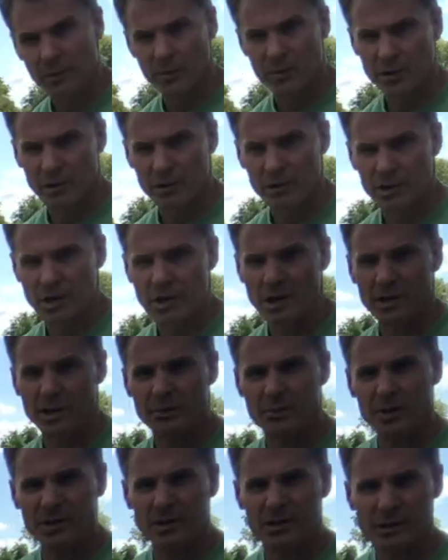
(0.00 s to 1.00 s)
we were young, and
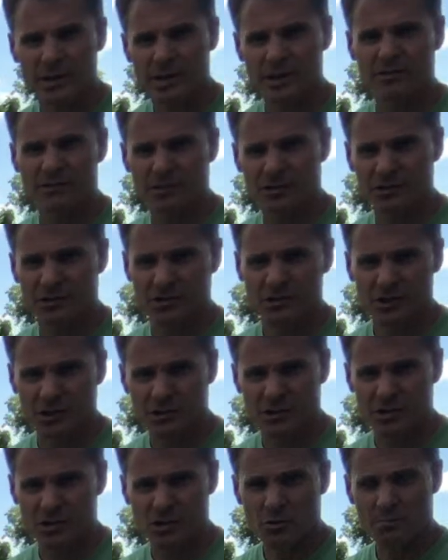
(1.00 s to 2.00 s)
we'd give
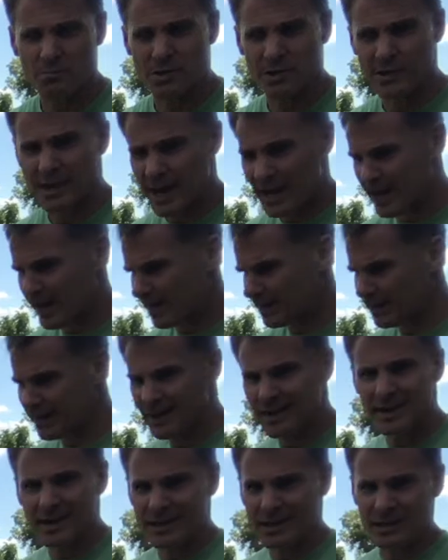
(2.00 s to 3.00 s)
soup to Dad.
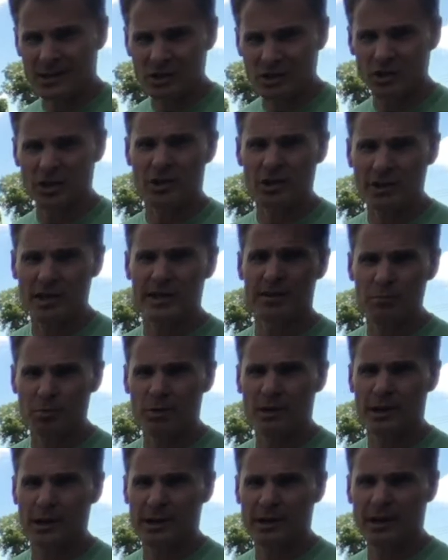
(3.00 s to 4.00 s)
He couldn't lay
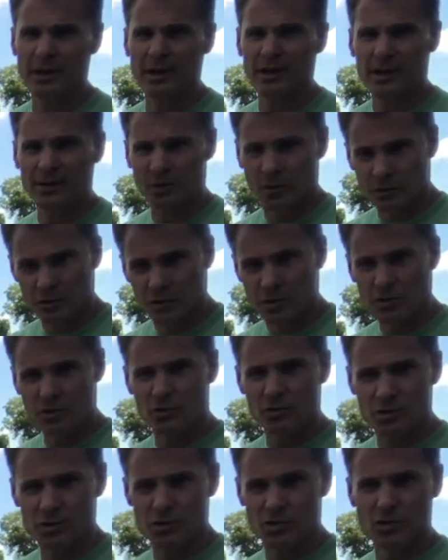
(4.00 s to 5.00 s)
brick with
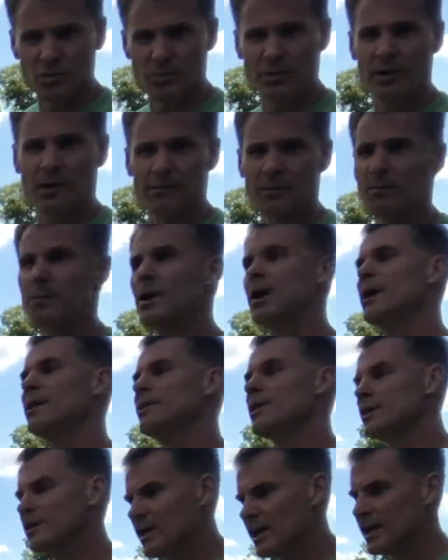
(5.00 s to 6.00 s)
too soupy of a mud.
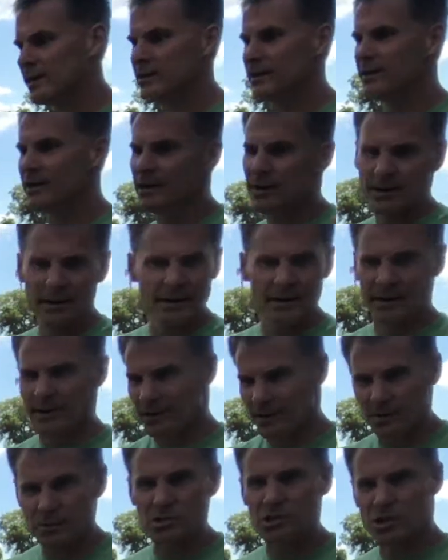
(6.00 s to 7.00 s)
Then you had to,
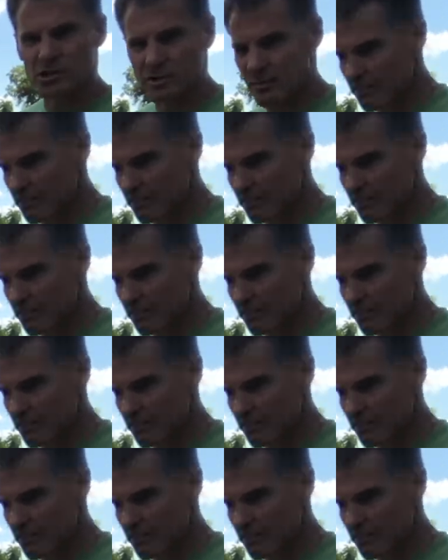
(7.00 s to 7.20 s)
it was just a